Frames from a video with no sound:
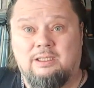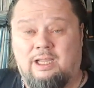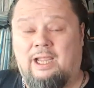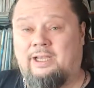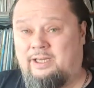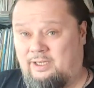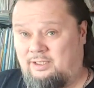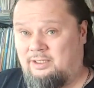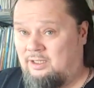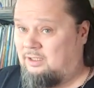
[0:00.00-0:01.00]
And he
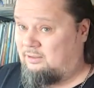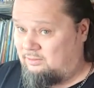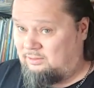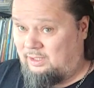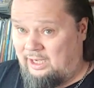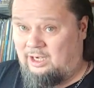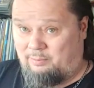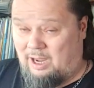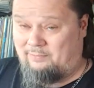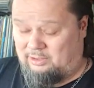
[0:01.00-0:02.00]
ended up
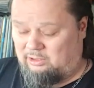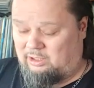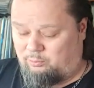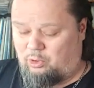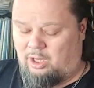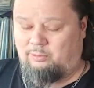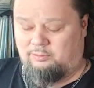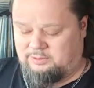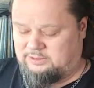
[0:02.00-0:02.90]
having a lot of problems,